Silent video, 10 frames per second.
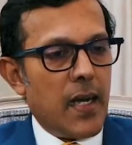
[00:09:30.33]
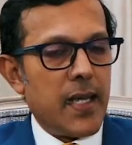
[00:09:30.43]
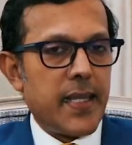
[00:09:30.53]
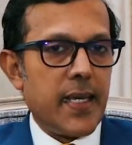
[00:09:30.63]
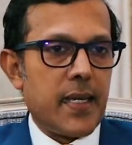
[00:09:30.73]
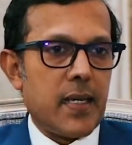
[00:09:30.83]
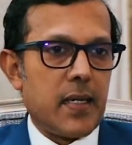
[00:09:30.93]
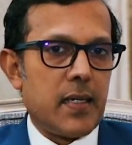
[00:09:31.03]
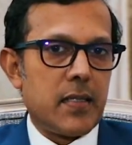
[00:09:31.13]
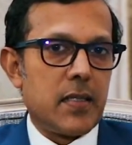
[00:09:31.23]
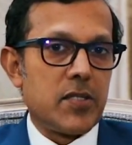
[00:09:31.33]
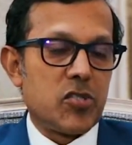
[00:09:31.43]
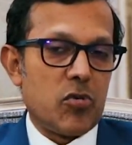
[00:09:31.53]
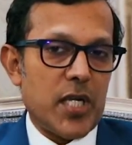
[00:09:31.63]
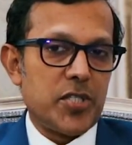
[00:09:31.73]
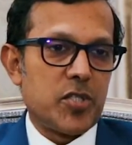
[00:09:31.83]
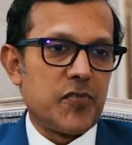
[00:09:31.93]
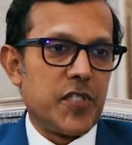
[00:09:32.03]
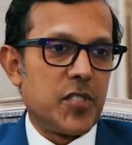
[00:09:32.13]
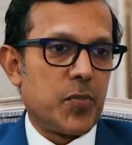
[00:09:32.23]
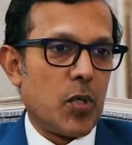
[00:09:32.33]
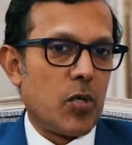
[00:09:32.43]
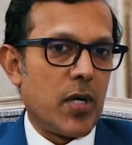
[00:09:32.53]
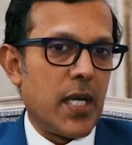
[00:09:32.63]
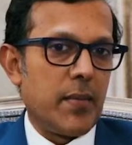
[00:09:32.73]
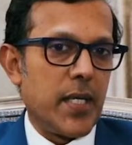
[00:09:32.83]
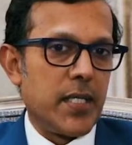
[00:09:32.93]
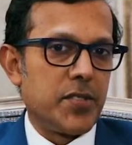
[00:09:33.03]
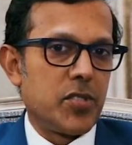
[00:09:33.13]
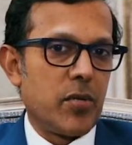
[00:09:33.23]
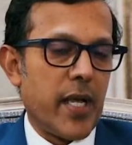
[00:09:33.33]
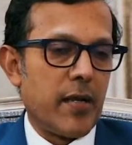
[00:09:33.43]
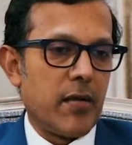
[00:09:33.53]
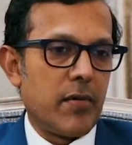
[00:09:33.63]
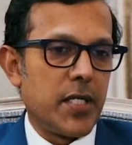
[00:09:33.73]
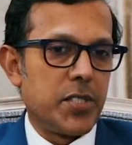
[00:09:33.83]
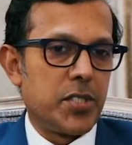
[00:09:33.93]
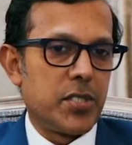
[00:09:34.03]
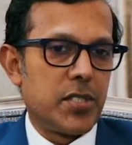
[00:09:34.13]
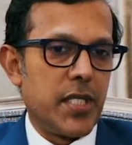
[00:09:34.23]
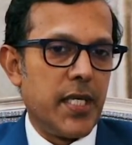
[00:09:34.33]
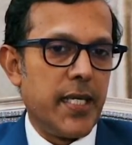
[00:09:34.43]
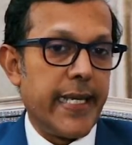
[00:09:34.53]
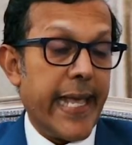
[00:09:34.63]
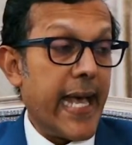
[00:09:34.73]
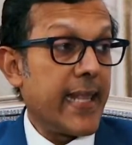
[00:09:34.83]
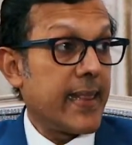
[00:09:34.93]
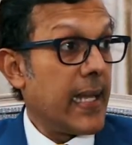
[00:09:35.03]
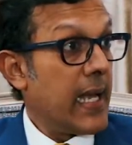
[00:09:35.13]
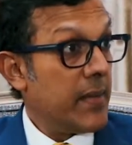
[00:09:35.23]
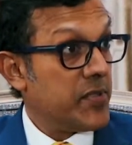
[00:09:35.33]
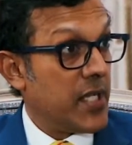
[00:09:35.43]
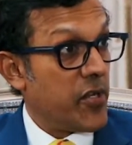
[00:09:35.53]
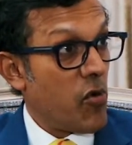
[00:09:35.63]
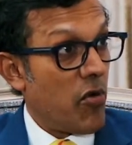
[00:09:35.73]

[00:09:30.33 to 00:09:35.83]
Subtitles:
I think the thrust of this program is to encourage the CAT labs that you